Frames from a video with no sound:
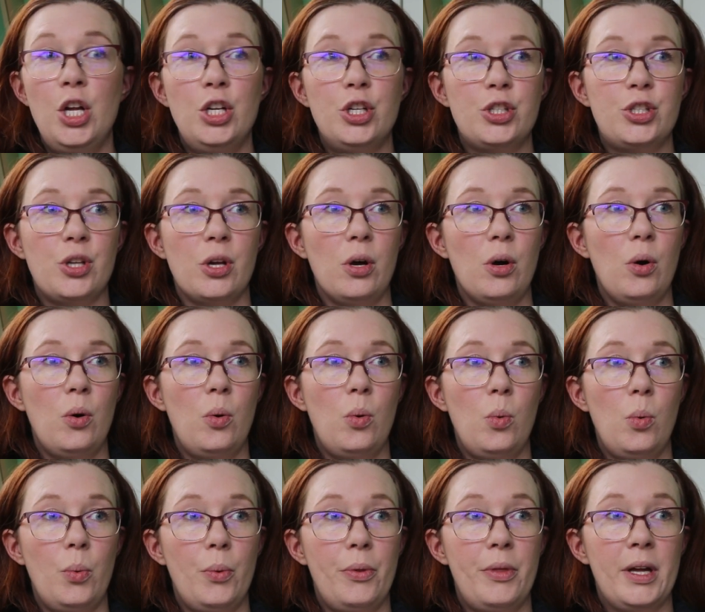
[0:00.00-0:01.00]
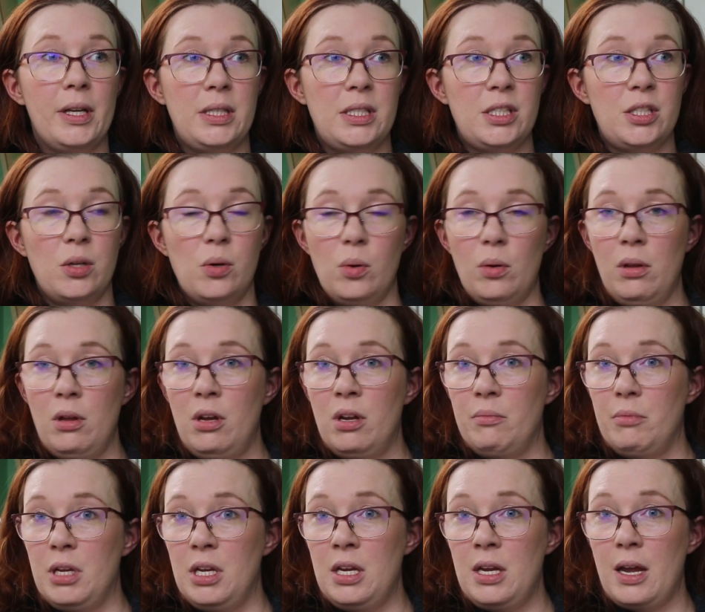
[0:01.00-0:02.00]
So that's totally on
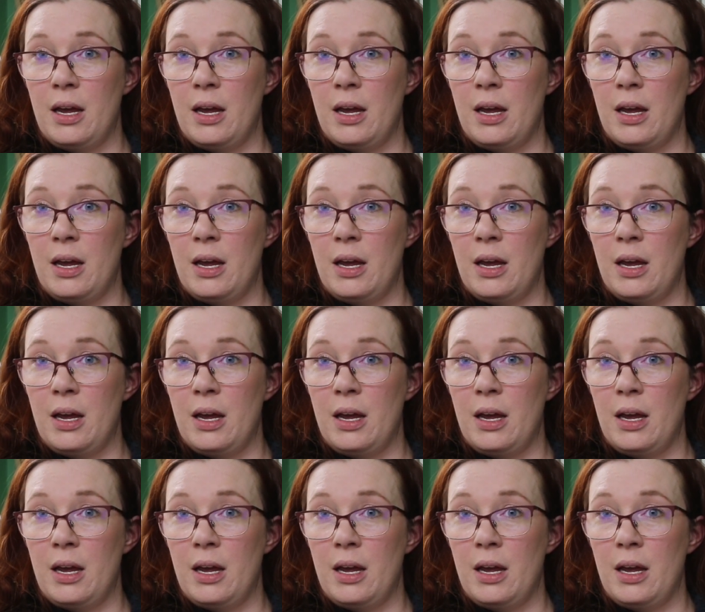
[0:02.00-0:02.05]
me,